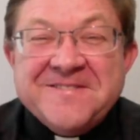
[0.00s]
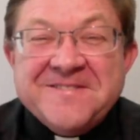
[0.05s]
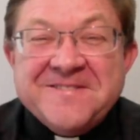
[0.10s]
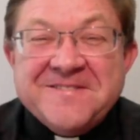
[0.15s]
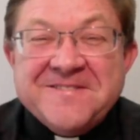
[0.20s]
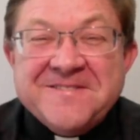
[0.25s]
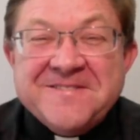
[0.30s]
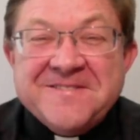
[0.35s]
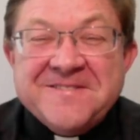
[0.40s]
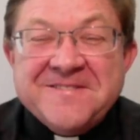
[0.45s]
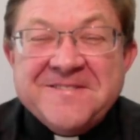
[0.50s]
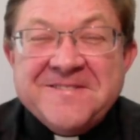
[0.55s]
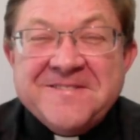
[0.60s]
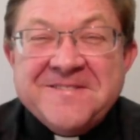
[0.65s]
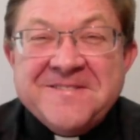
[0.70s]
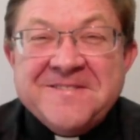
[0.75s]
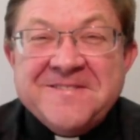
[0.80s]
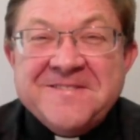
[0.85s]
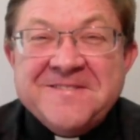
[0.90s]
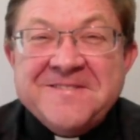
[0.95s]

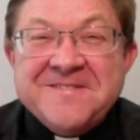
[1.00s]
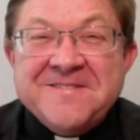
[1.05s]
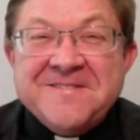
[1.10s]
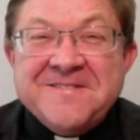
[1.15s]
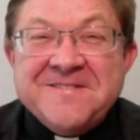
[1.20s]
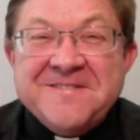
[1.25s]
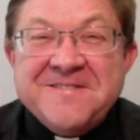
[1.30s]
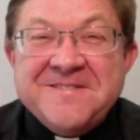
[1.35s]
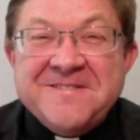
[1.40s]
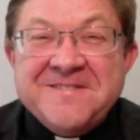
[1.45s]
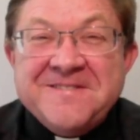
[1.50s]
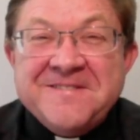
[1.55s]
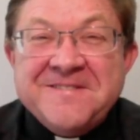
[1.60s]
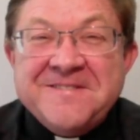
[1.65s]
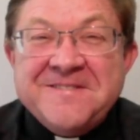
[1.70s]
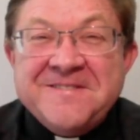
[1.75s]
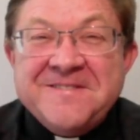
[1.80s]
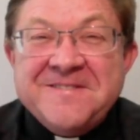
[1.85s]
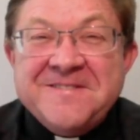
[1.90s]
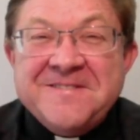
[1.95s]

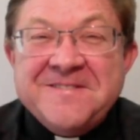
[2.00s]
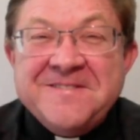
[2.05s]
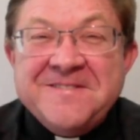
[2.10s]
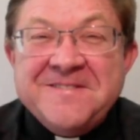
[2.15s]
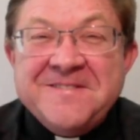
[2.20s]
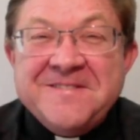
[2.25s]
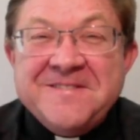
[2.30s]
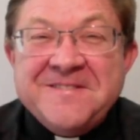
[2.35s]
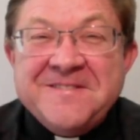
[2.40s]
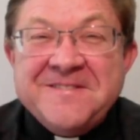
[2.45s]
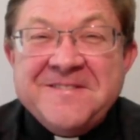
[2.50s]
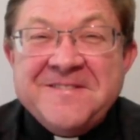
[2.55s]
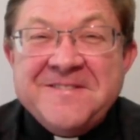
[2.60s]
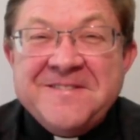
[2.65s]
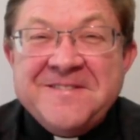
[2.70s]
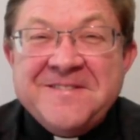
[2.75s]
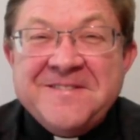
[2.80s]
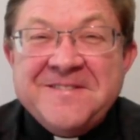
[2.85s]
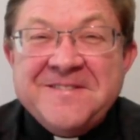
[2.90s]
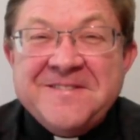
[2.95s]

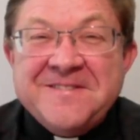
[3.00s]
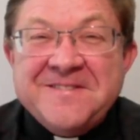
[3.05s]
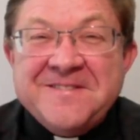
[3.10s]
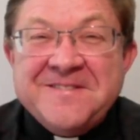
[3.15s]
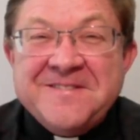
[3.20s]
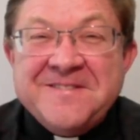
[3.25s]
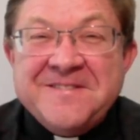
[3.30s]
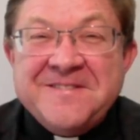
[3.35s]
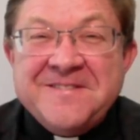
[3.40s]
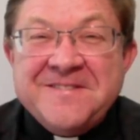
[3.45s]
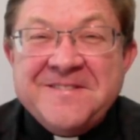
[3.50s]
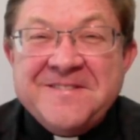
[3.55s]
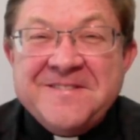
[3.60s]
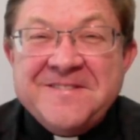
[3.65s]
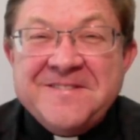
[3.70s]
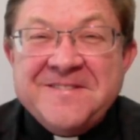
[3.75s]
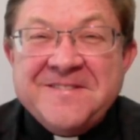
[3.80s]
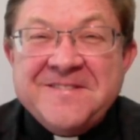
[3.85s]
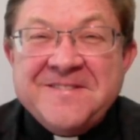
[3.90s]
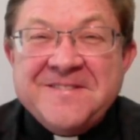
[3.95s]

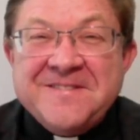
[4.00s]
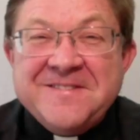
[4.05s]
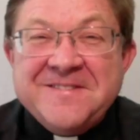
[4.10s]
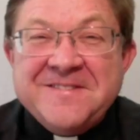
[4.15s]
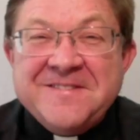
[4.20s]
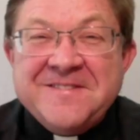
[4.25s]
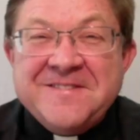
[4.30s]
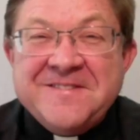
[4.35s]
[no speech]